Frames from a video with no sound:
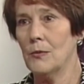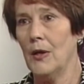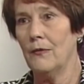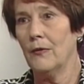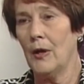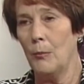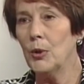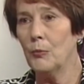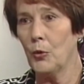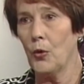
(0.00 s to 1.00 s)
We have a
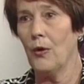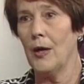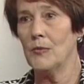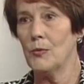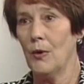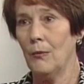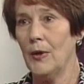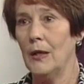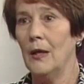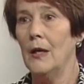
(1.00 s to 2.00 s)
couple of programs where
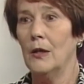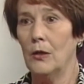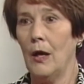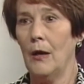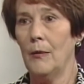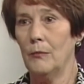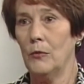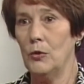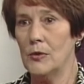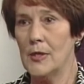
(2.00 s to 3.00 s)
we
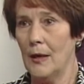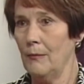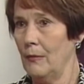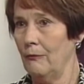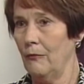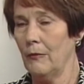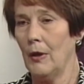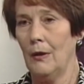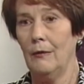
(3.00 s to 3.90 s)
use them in